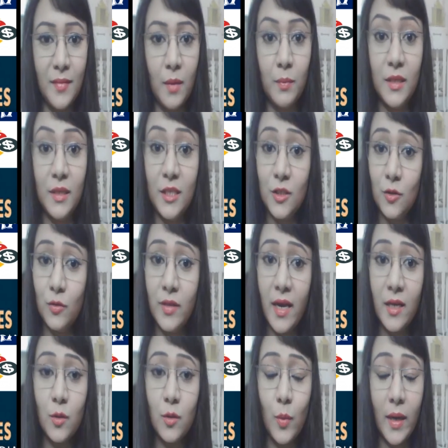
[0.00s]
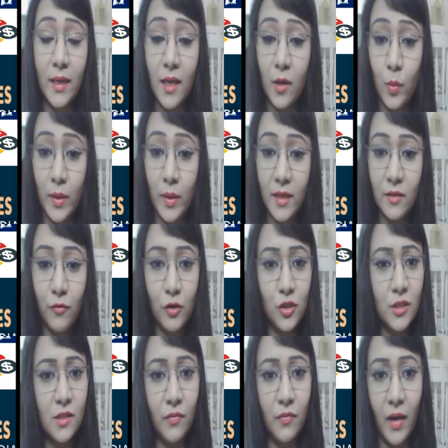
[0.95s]
Please do that while I wait for
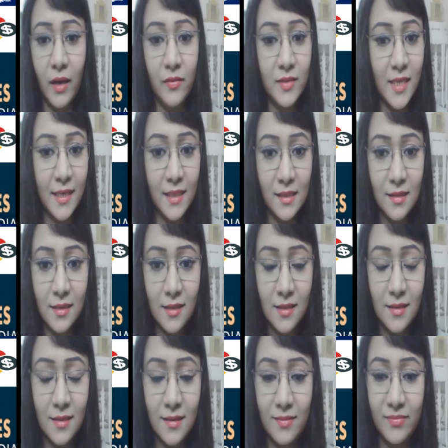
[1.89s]
just 5 seconds.